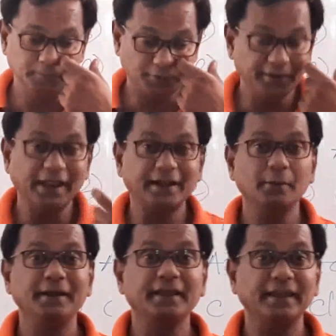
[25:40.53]
tree
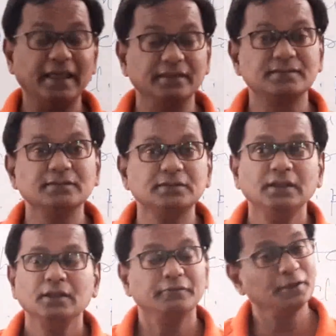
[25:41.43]
diagrammatic analysis,
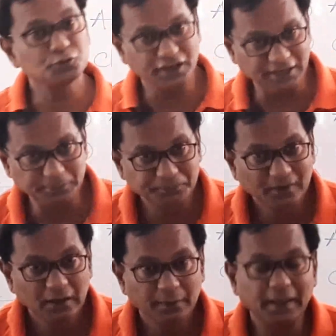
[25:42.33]
we have
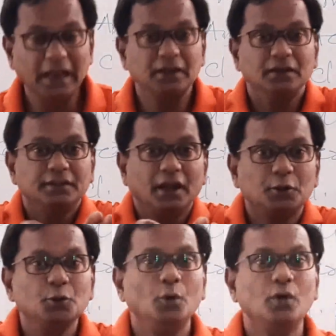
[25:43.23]
seen that there
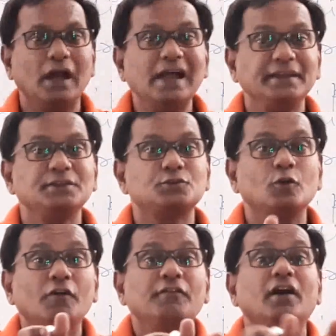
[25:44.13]
are two kinds
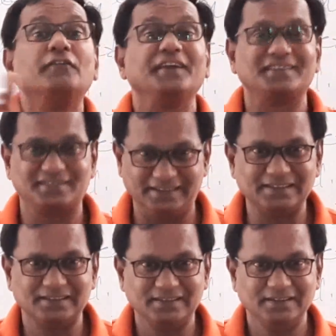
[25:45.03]
of
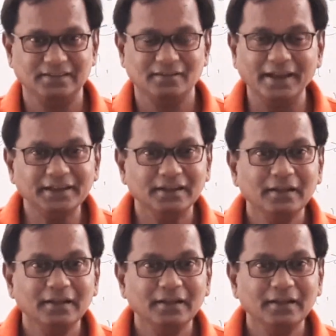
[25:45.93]
affixes, right?